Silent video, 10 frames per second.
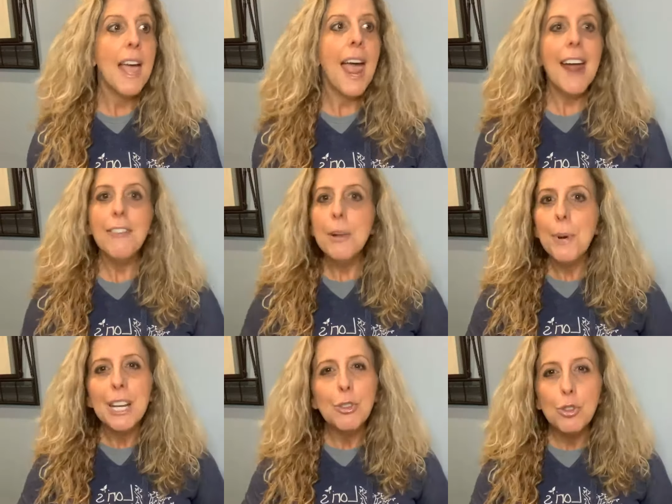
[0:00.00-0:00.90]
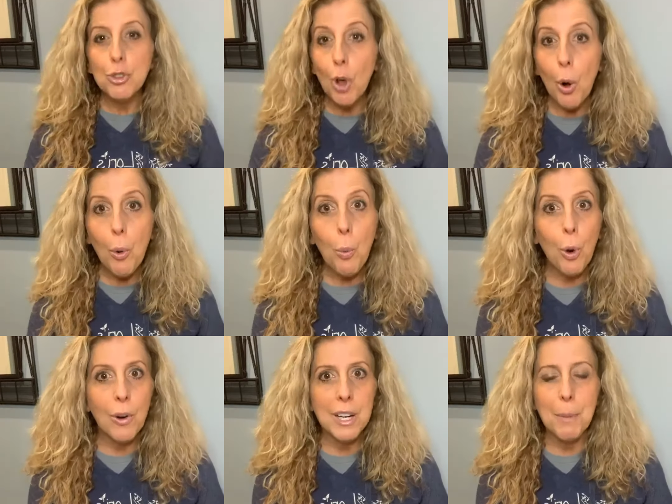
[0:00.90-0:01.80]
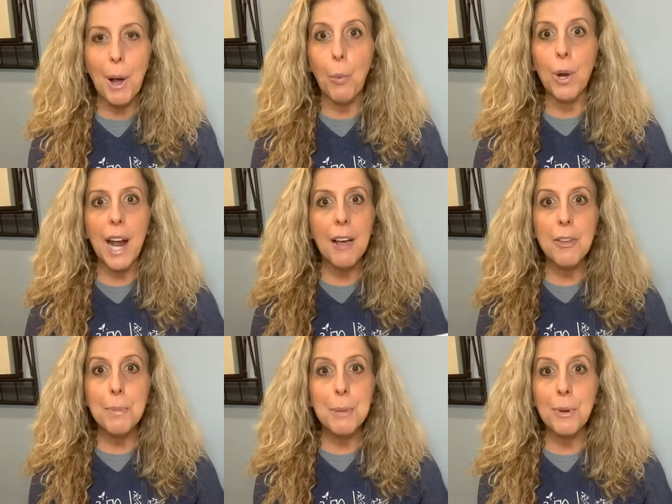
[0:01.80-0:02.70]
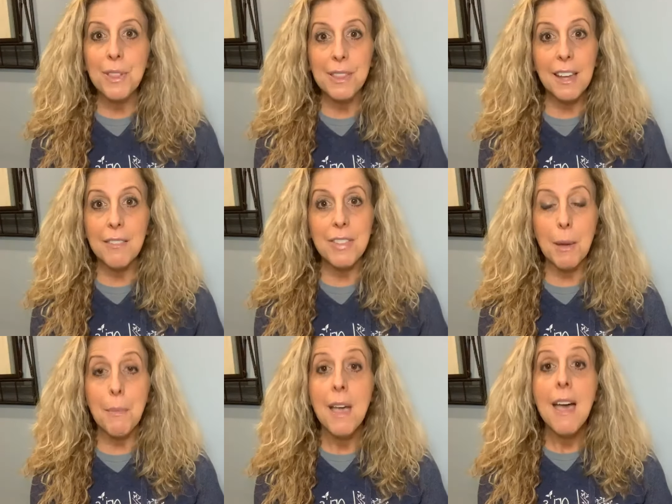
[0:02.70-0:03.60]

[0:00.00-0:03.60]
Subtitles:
Everybody's so worried about what other people think of them.